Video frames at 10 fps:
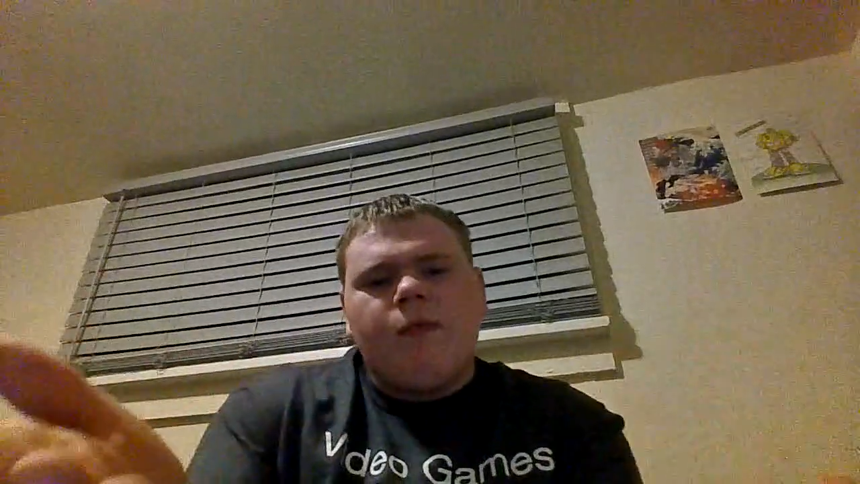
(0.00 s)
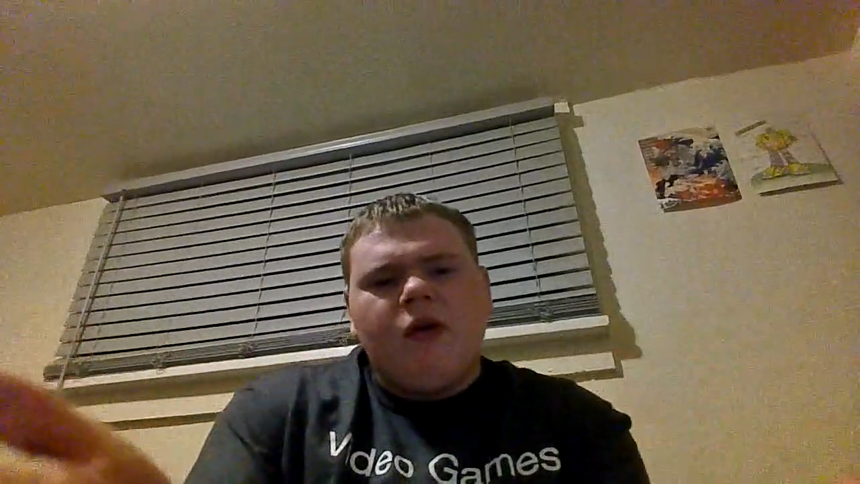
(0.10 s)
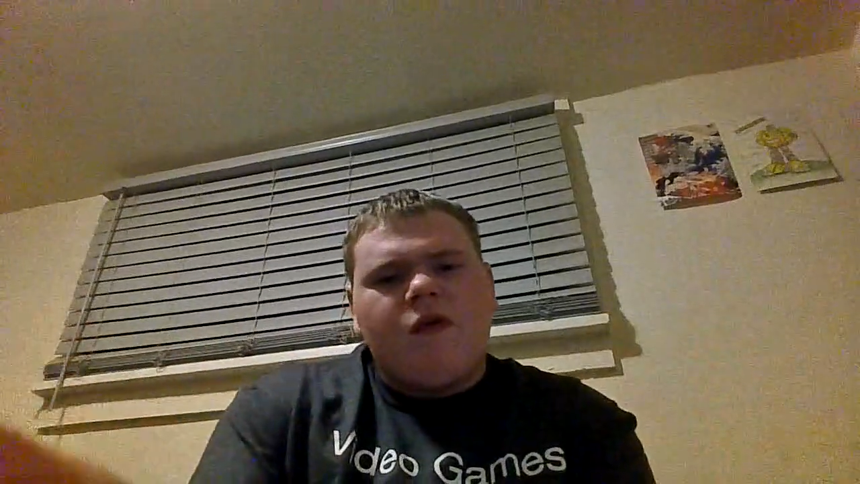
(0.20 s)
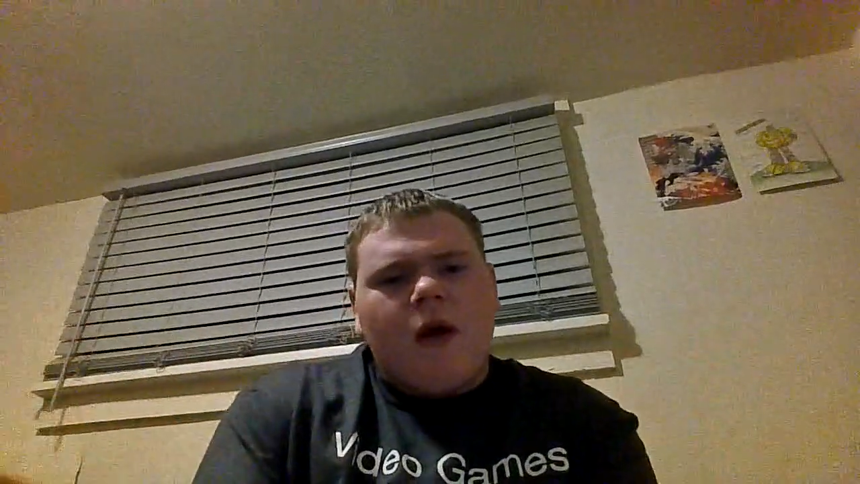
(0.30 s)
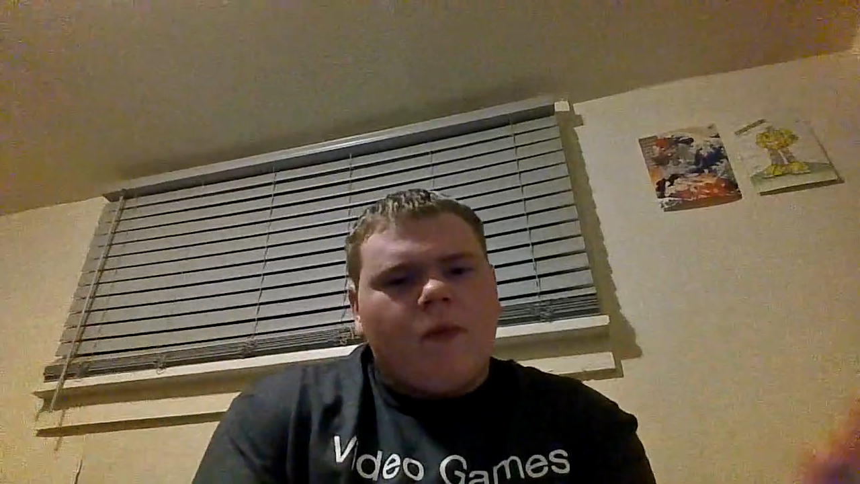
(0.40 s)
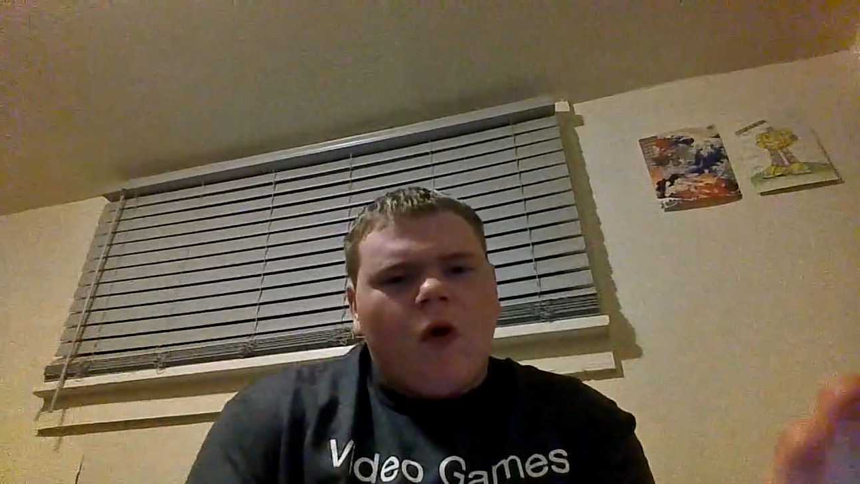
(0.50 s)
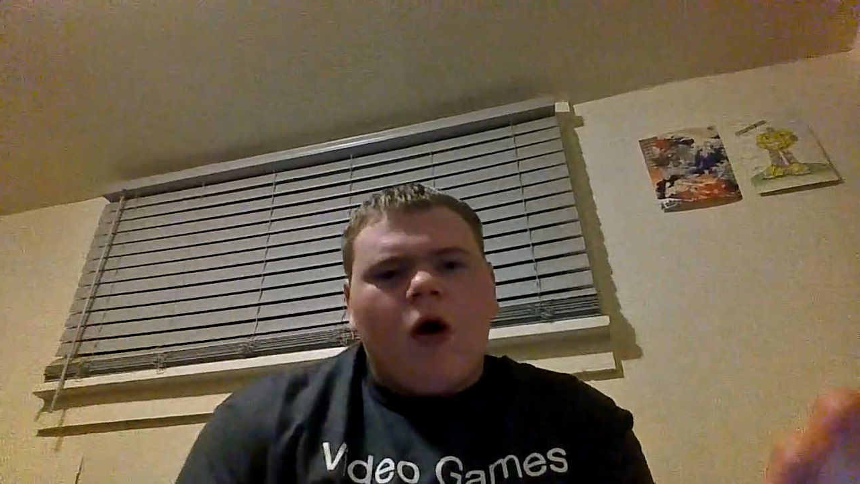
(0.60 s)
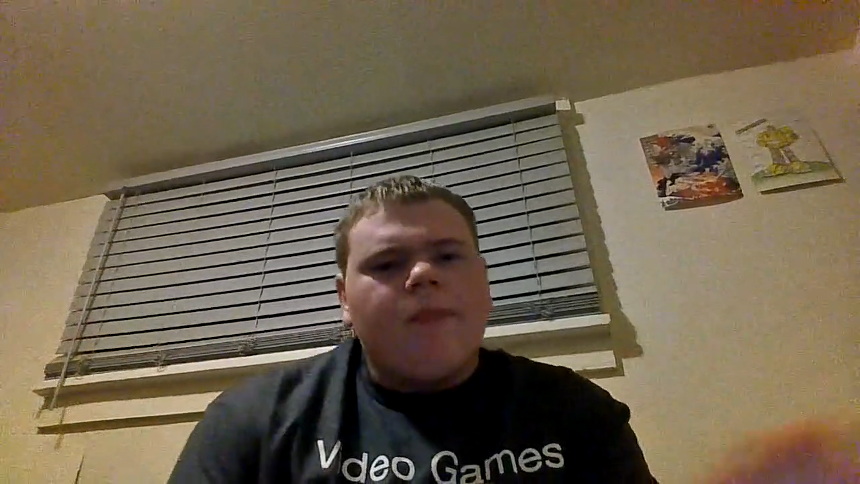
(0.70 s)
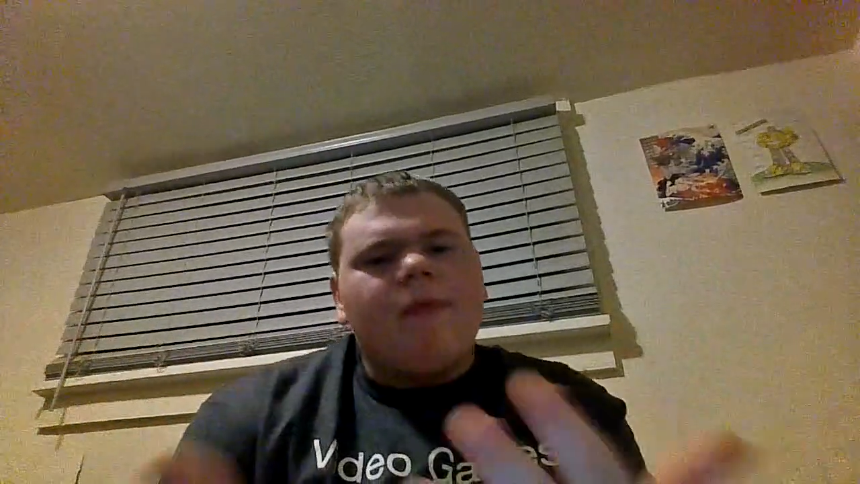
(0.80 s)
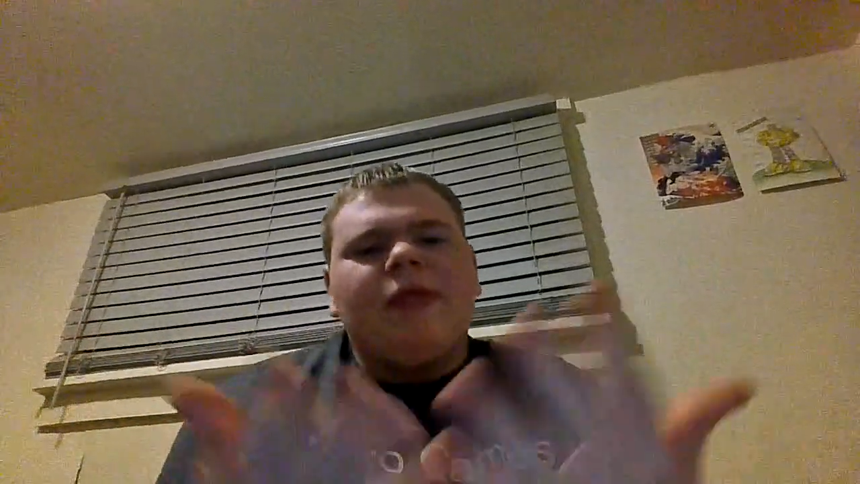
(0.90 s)
me if I'm
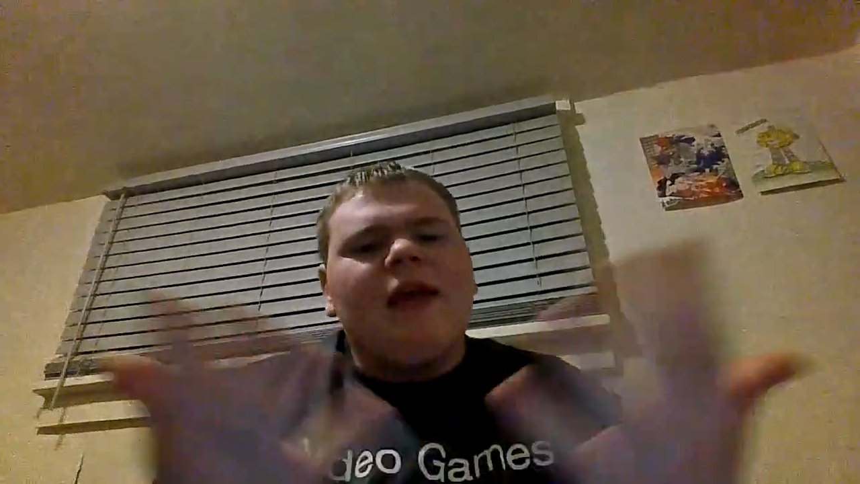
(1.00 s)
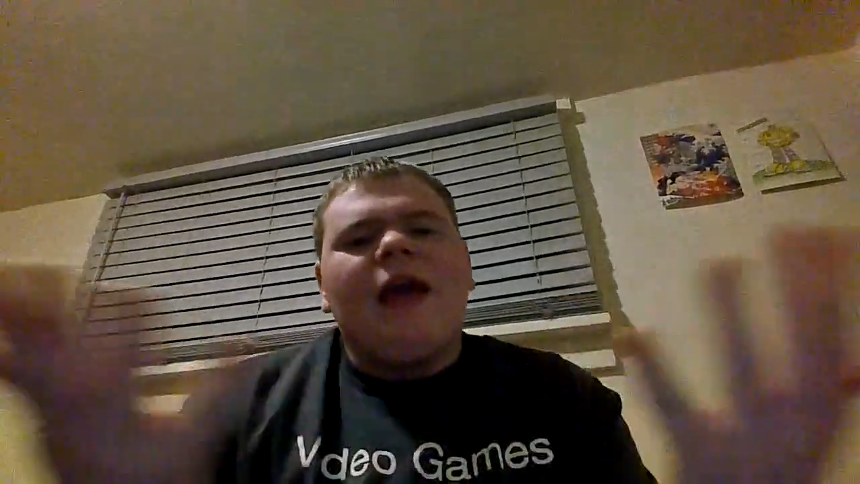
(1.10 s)
wrong, but the